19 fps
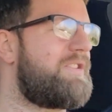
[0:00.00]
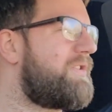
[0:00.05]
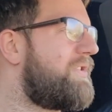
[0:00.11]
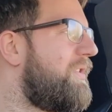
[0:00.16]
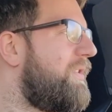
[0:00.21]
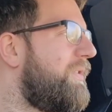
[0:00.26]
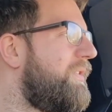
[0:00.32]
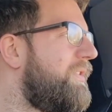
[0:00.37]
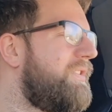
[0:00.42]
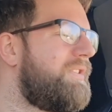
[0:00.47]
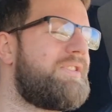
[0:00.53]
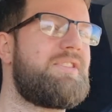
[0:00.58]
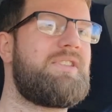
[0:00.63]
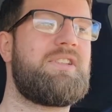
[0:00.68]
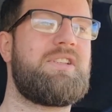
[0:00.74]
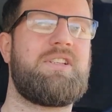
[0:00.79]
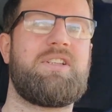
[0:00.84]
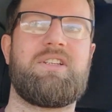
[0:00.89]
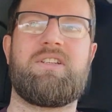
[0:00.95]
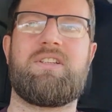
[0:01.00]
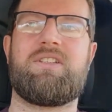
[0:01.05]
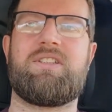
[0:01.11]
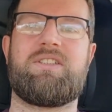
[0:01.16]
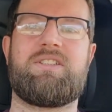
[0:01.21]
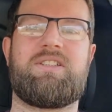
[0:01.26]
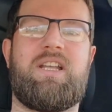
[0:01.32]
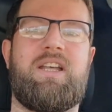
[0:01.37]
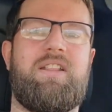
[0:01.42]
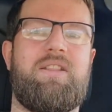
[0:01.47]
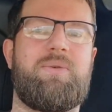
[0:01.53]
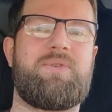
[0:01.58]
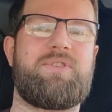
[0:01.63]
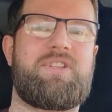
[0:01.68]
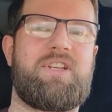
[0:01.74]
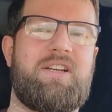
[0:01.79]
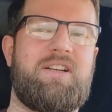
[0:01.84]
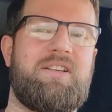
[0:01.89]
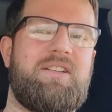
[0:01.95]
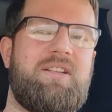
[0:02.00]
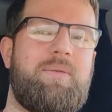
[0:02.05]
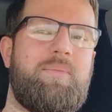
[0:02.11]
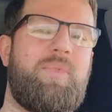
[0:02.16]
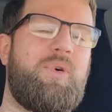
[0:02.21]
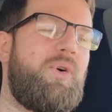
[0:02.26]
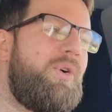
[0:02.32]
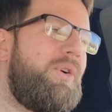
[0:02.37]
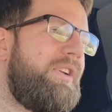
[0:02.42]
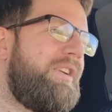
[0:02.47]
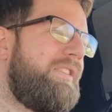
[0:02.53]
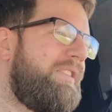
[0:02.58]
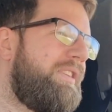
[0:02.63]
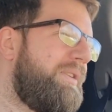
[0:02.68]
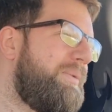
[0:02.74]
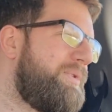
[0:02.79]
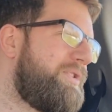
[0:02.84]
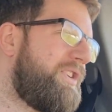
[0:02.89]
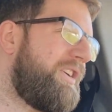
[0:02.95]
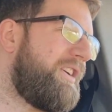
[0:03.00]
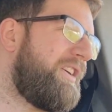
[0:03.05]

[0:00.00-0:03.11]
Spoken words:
So yeah, there was that. But yeah, it was.